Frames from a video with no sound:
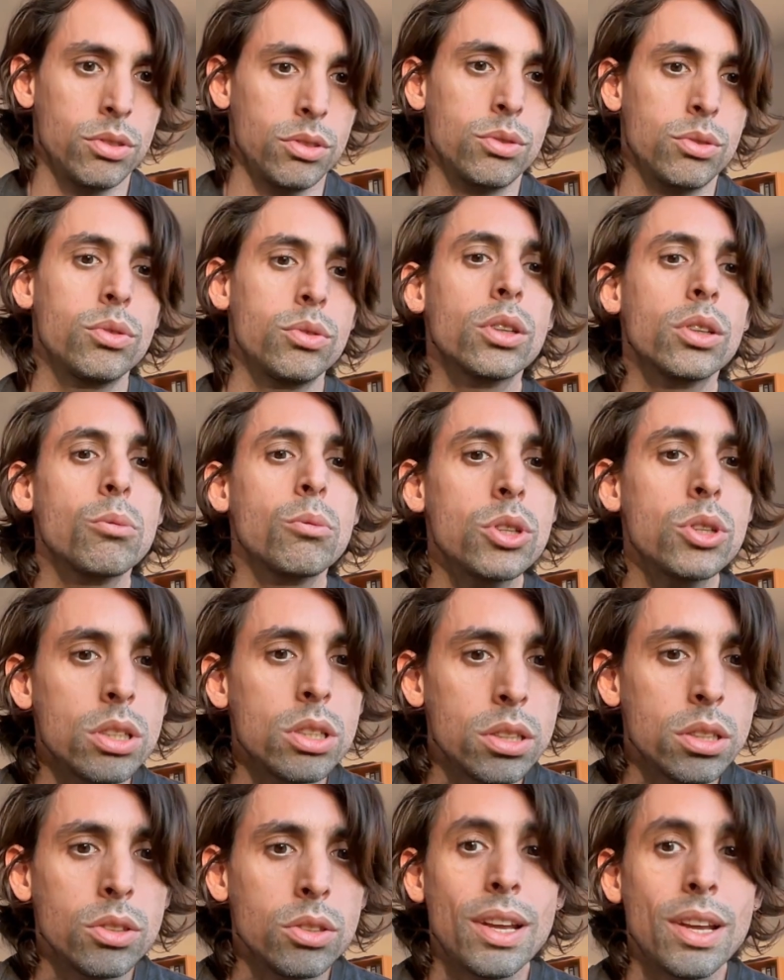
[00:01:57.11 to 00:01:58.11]
to the
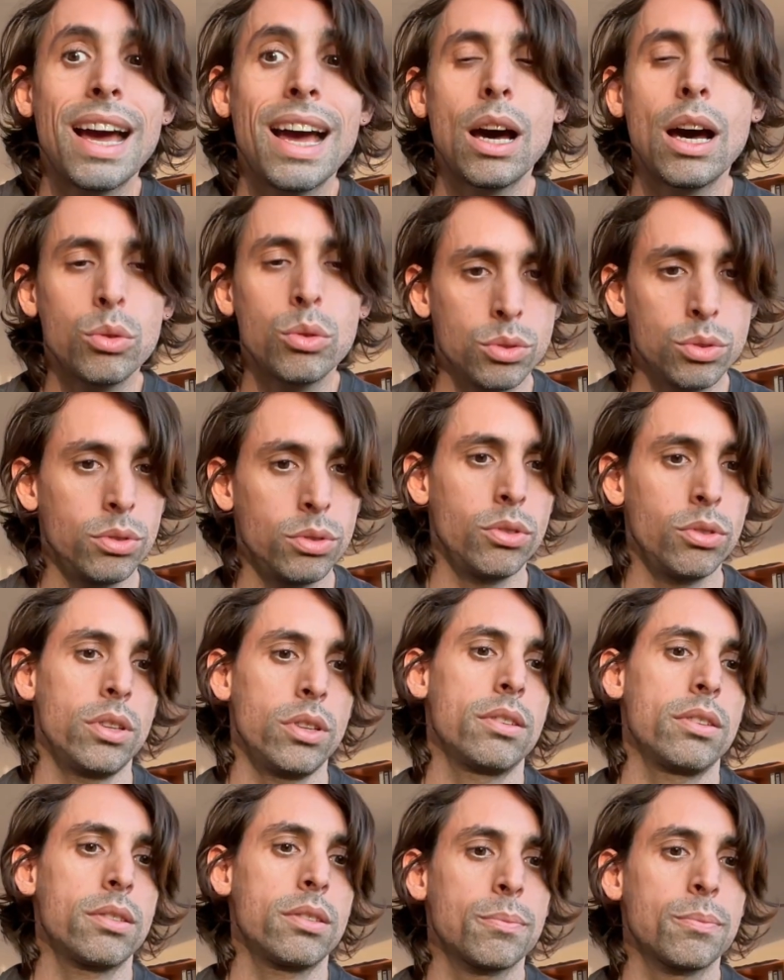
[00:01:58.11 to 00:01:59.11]
community on how to do
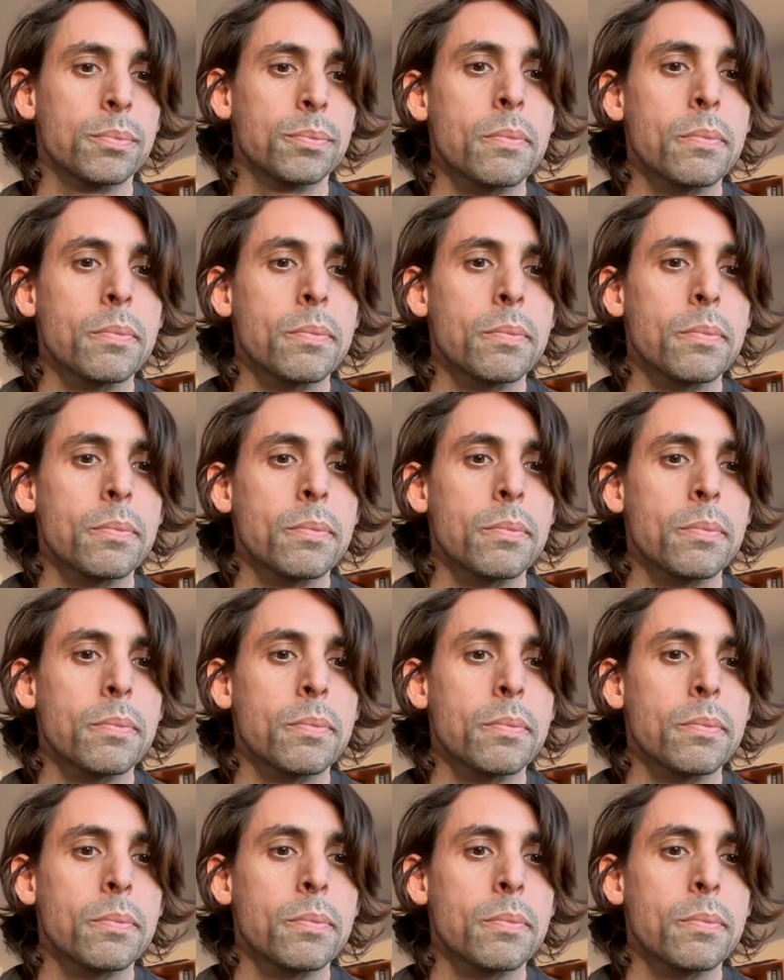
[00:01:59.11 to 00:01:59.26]
this.